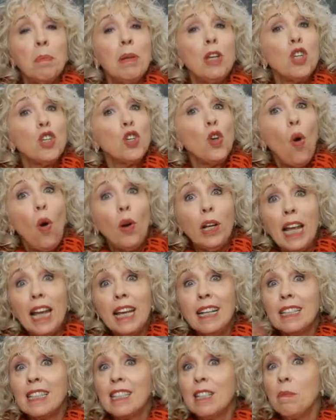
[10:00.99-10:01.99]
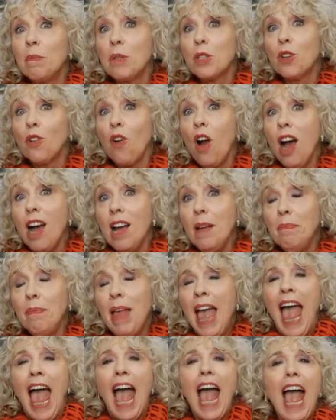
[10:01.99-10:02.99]
Be sure to hit subscribe
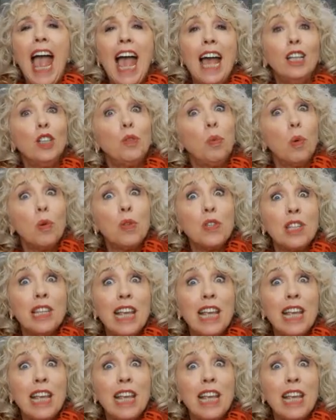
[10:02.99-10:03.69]
and we'll